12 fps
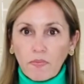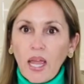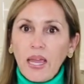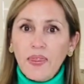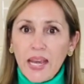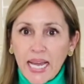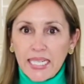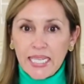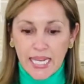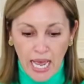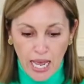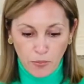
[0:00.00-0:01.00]
The next thing
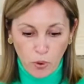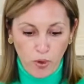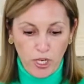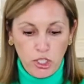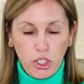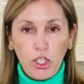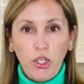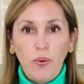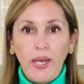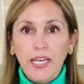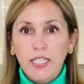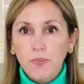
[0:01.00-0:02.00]
I'm going to do
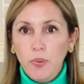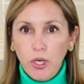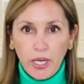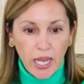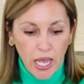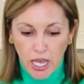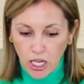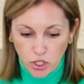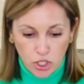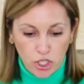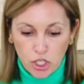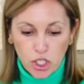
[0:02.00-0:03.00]
is put
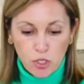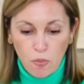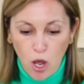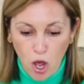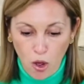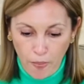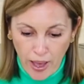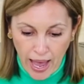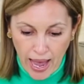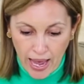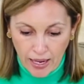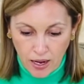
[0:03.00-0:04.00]
just a small
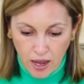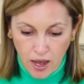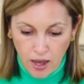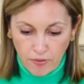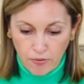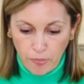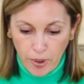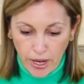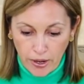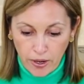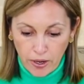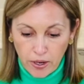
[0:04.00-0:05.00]
pat of
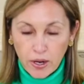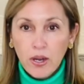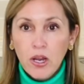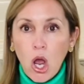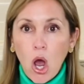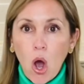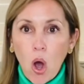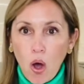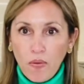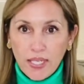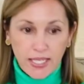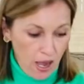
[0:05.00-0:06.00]
butter on
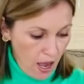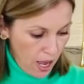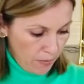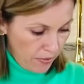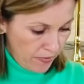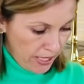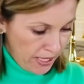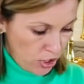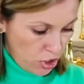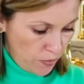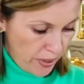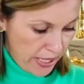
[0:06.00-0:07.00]
the top of
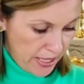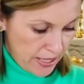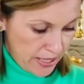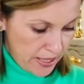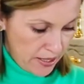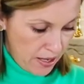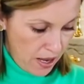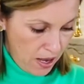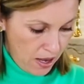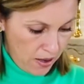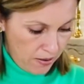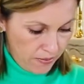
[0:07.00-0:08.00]
each piece
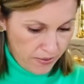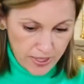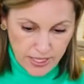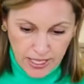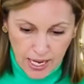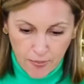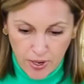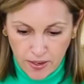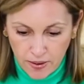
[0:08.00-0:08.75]
of salmon.